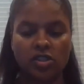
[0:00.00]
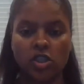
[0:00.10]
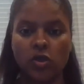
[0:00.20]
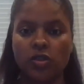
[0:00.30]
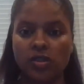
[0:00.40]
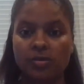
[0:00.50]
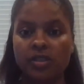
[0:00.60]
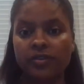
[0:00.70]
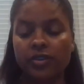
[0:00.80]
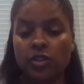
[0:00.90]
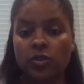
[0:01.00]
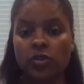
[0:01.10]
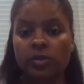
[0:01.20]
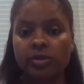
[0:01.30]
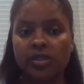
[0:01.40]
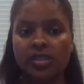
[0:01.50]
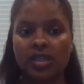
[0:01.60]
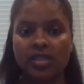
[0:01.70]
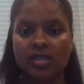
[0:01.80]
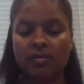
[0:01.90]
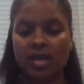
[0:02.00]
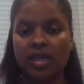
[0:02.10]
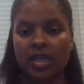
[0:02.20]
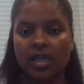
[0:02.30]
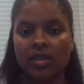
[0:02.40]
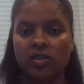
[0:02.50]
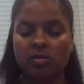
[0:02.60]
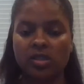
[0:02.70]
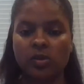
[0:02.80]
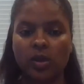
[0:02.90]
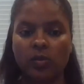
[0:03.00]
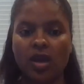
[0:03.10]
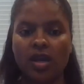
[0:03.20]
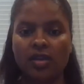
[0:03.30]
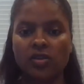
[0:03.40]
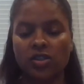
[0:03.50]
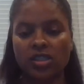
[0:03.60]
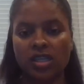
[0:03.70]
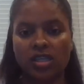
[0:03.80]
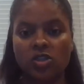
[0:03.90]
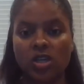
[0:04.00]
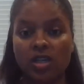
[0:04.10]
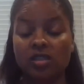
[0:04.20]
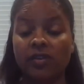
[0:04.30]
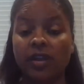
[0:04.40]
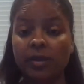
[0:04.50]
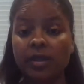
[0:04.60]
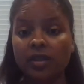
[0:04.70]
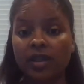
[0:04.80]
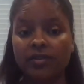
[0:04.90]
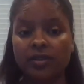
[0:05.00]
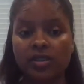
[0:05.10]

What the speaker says: show you some different children's books and to make a connection between why understanding a child's developmental level